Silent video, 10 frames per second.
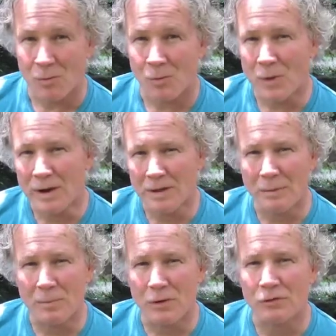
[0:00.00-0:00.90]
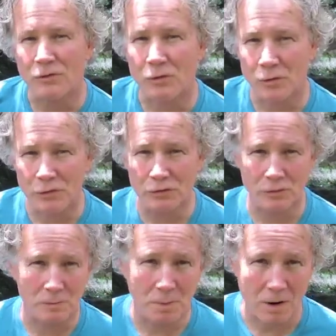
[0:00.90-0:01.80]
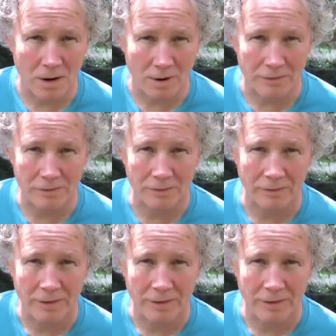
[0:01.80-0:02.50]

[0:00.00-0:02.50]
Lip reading: One of the most crucial parts